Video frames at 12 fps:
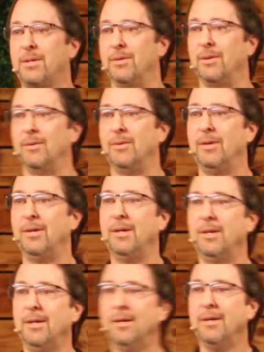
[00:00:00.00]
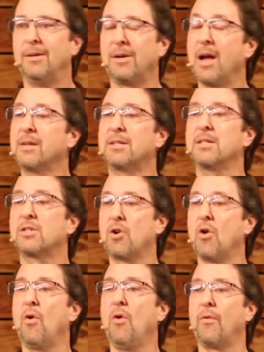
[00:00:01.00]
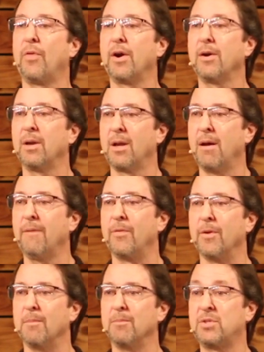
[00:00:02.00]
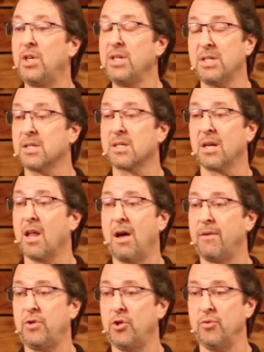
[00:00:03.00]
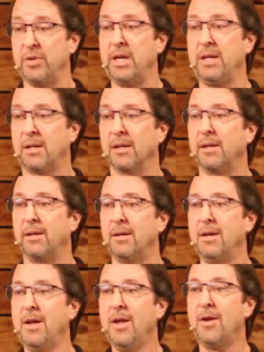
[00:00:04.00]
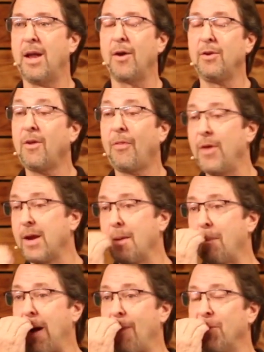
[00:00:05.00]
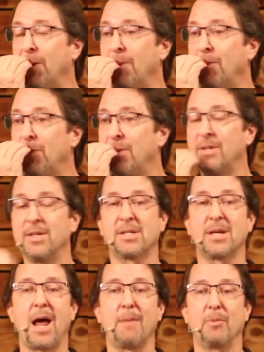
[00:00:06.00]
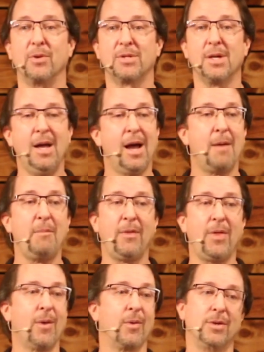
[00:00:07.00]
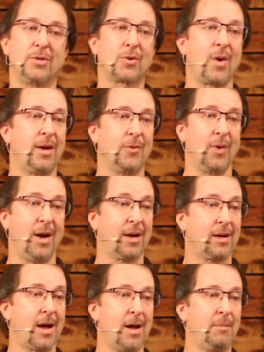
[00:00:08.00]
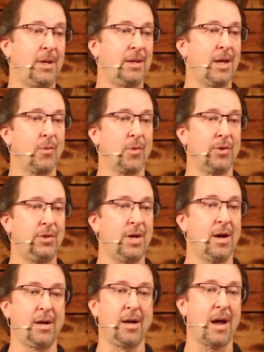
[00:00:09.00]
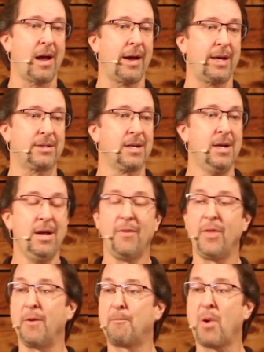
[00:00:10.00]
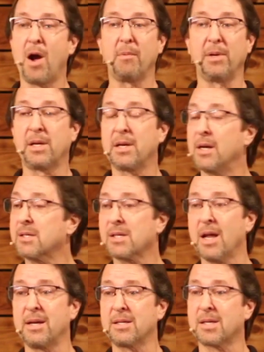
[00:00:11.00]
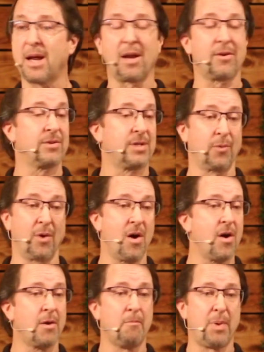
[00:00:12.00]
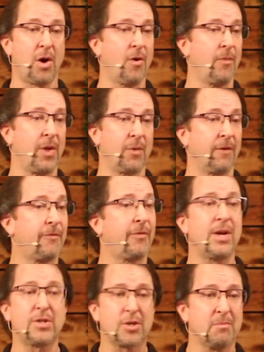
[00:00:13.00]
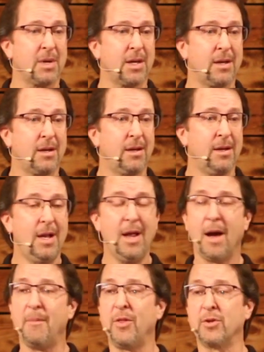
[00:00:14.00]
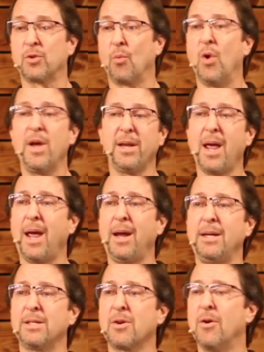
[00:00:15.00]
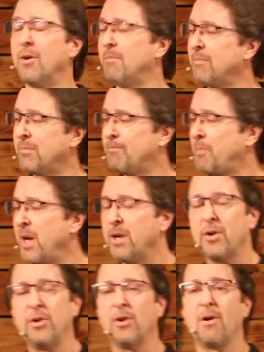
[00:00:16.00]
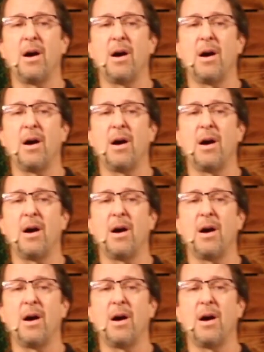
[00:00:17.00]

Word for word: to. God says, go over there and love them. Jesus loved uniquely. Now, you think about the, the disciples. I mean, they were a train wreck. I mean, they were young guys. They probably cussed like sailors. They were on a boat. They were fishermen. I mean, there's one day he's going, Peter, you're